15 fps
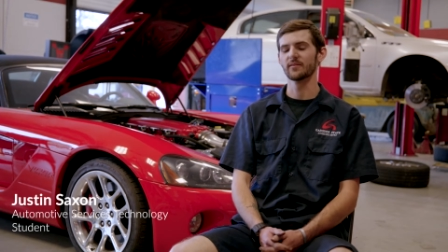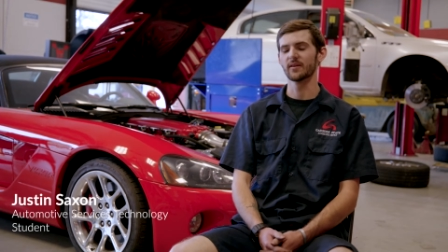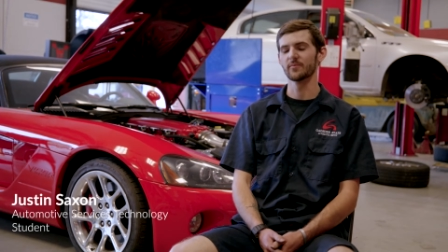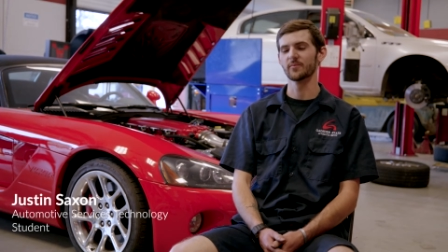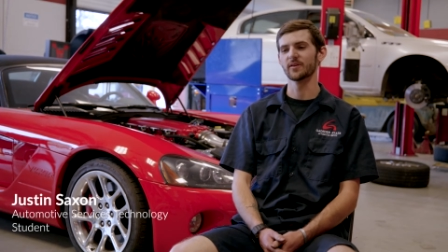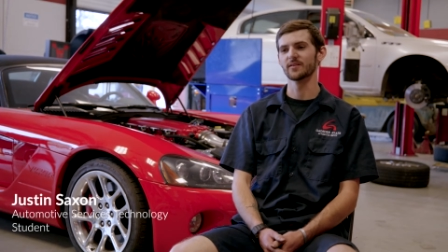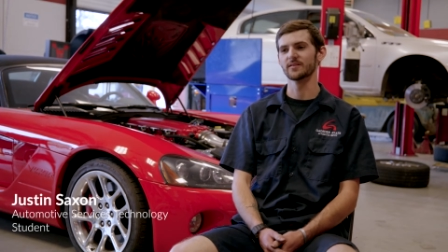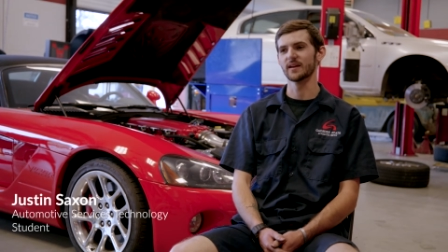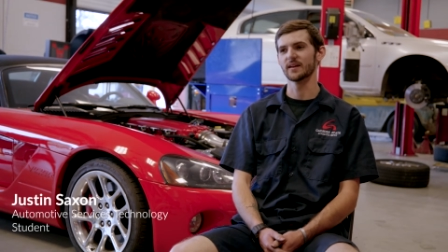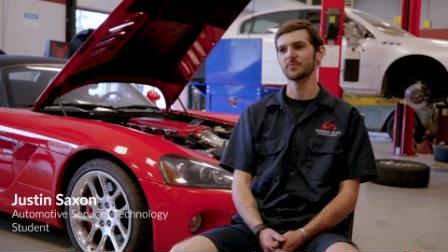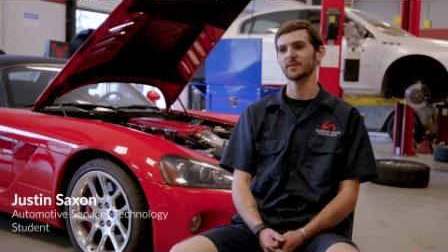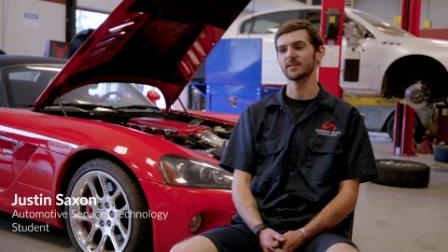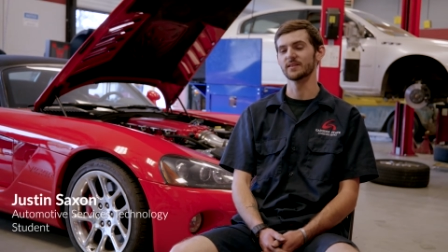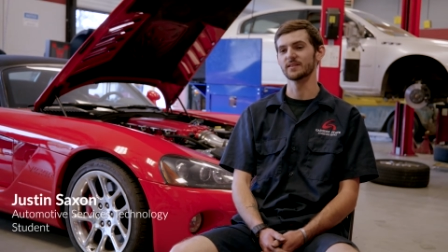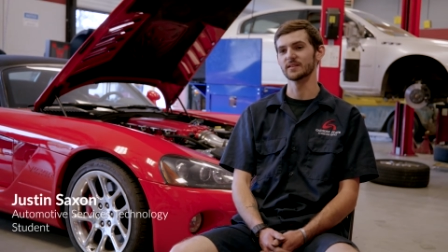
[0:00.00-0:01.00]
had come in contact
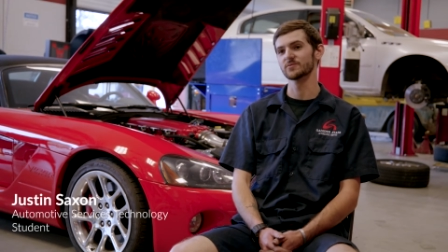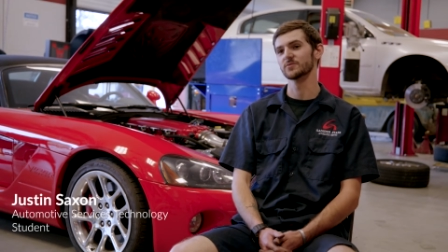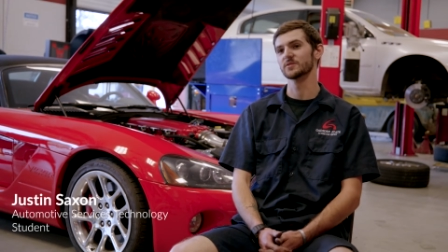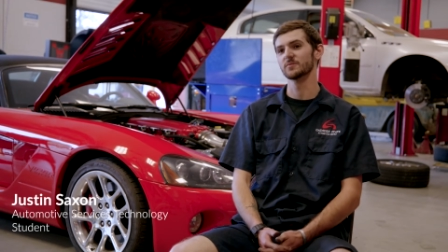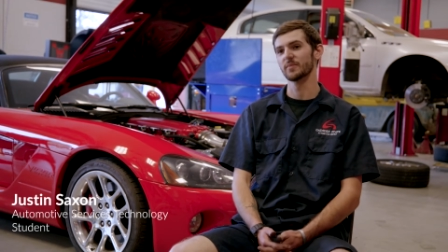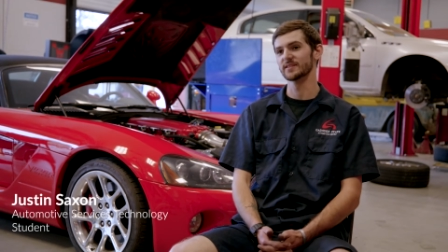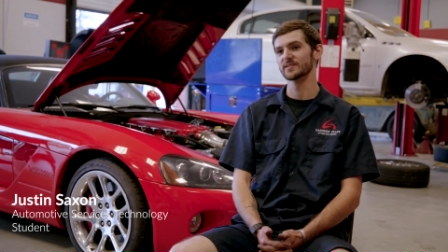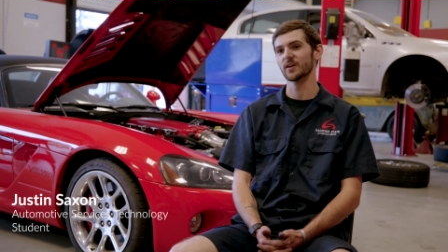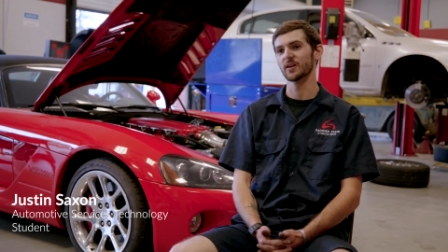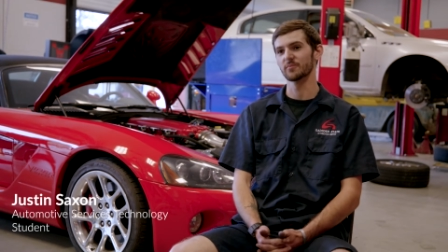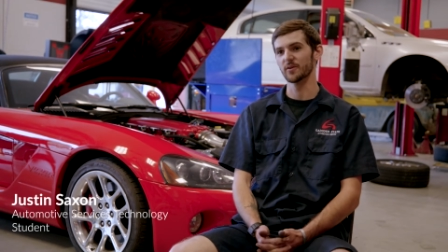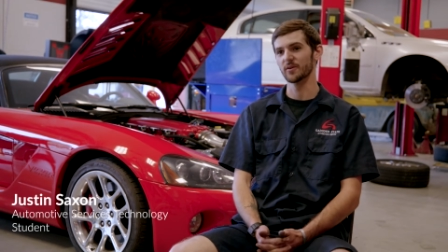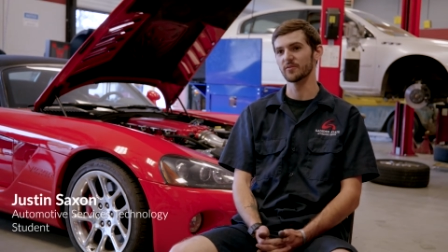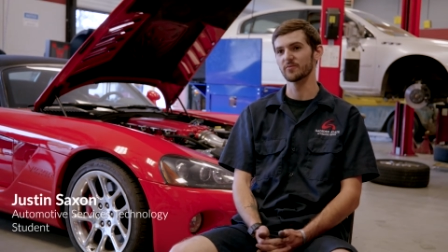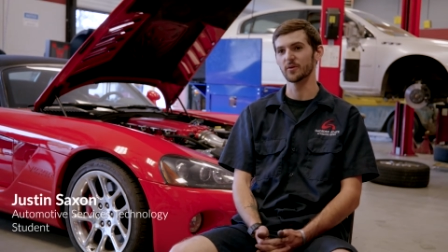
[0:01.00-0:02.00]
with that this was the best
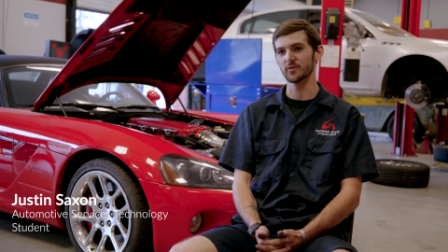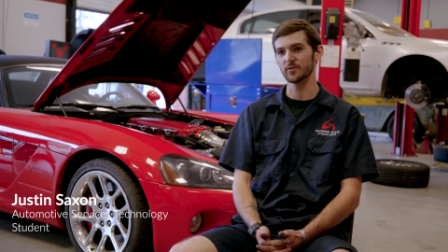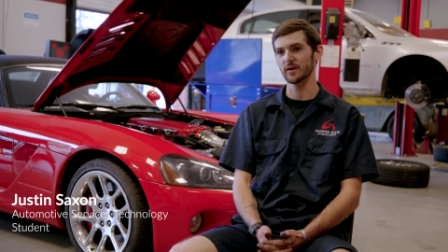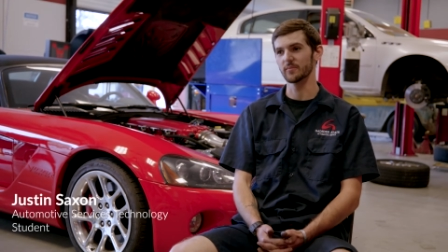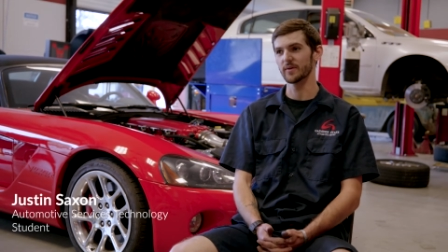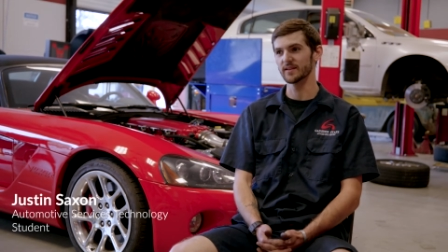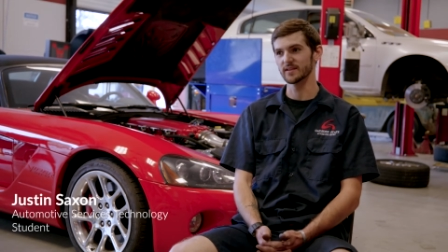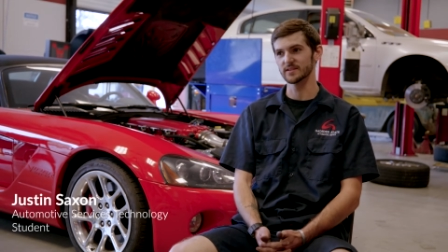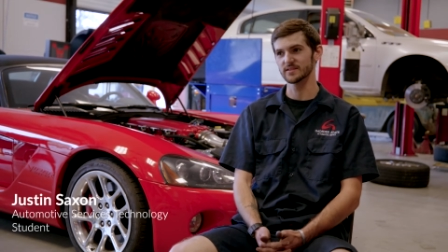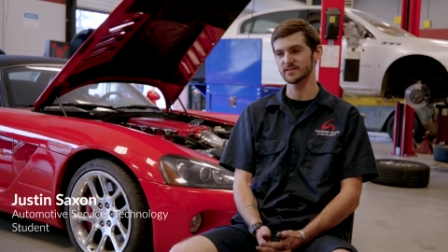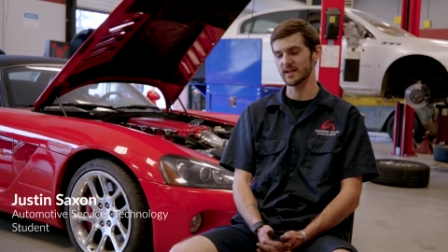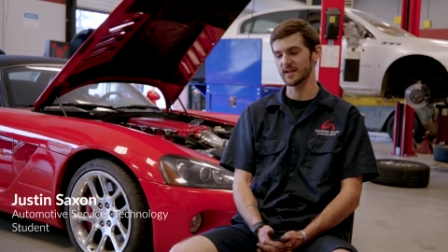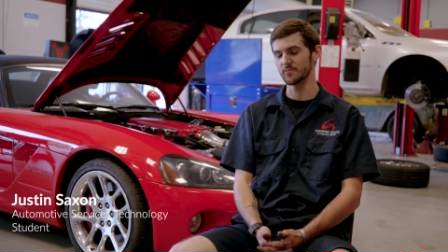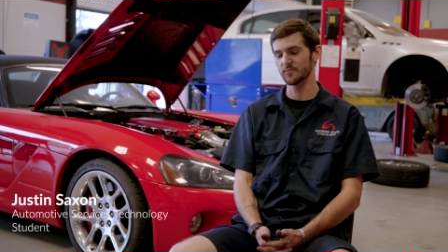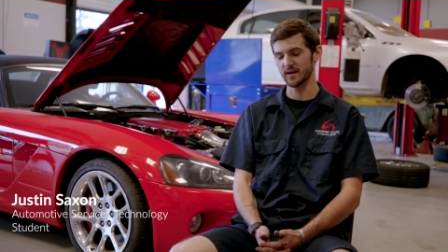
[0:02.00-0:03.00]
automotive program in the
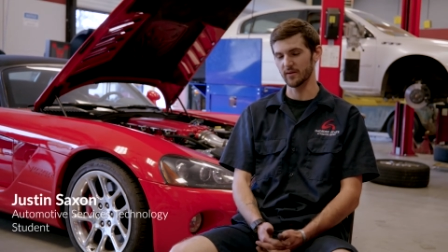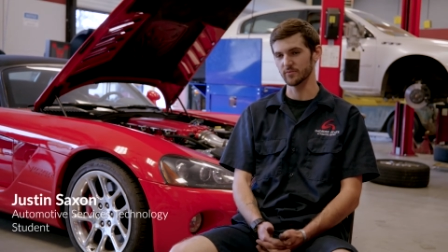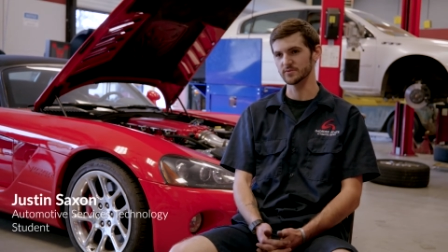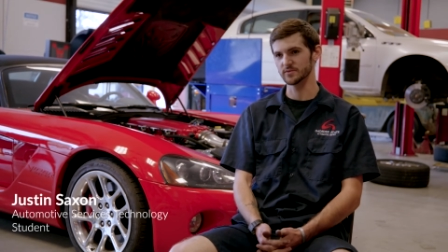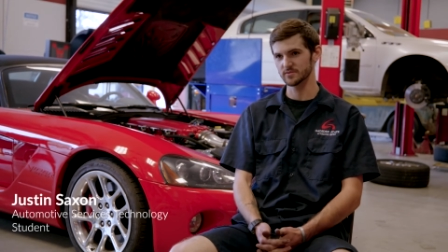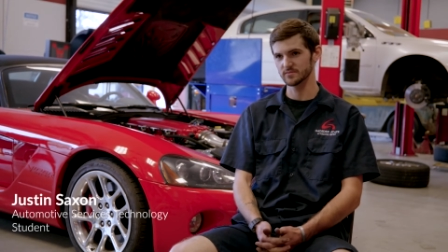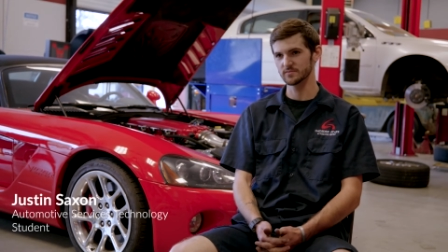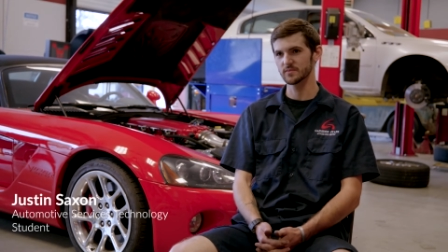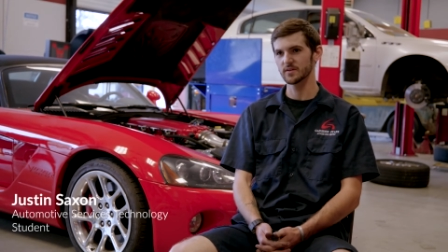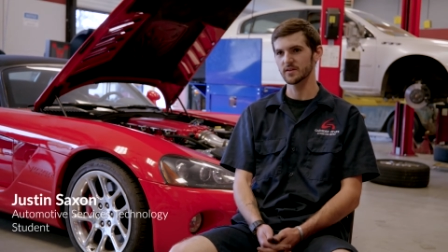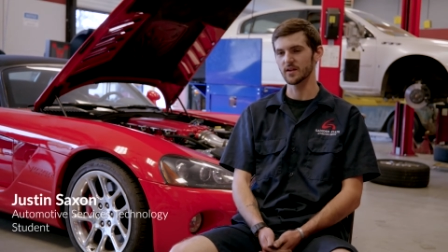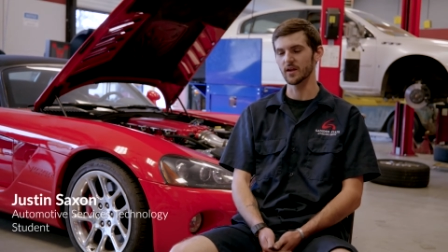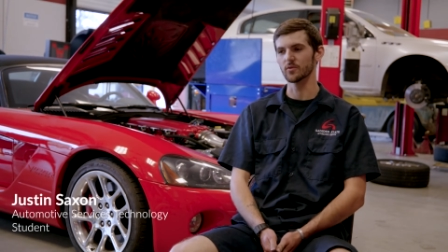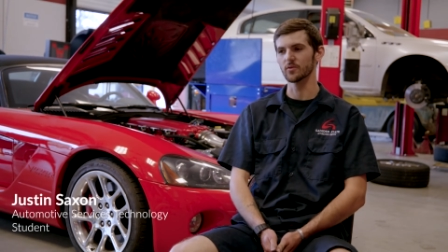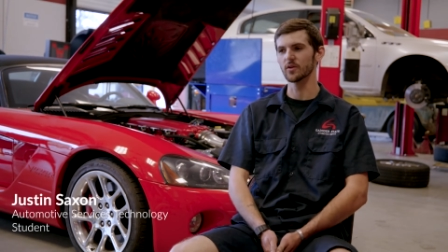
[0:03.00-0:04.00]
state when I was
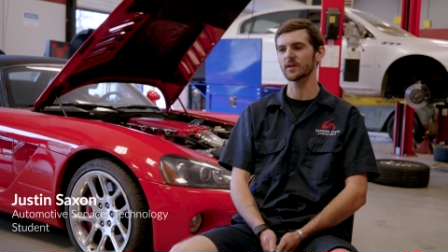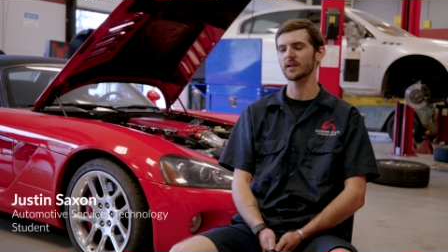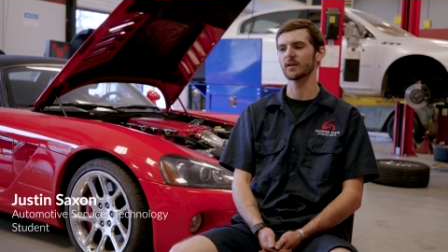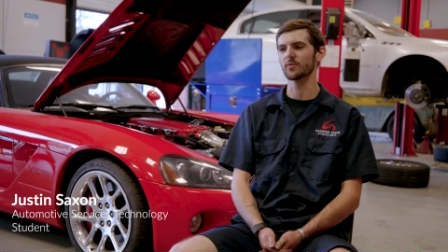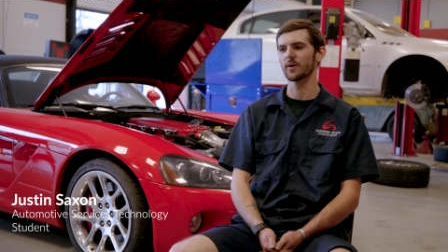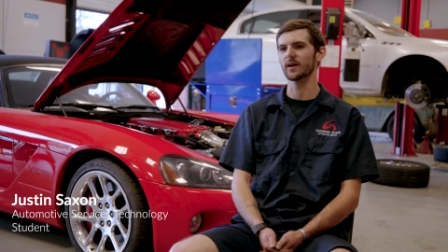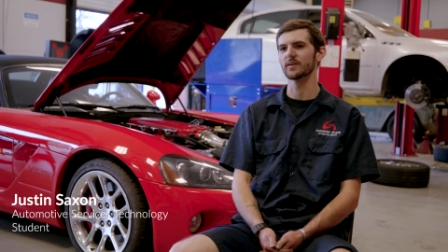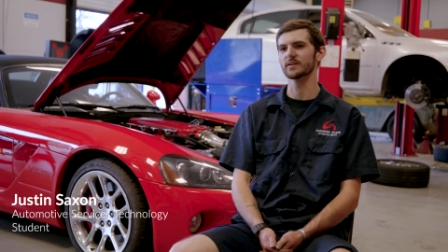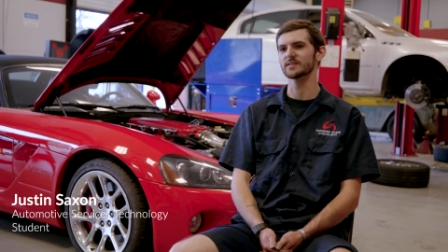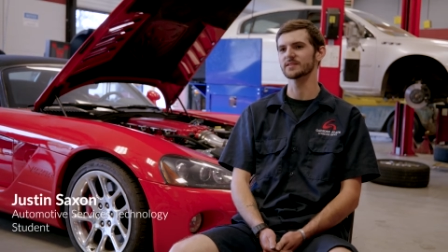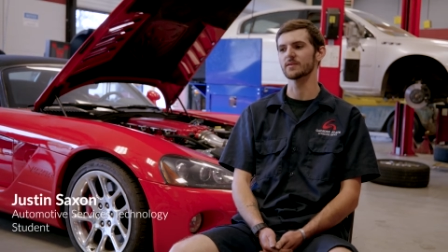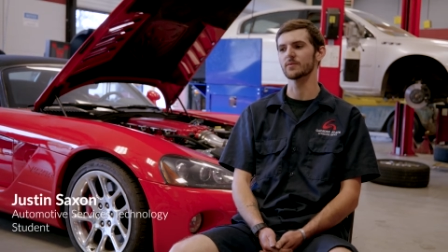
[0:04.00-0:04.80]
you know, looking around to see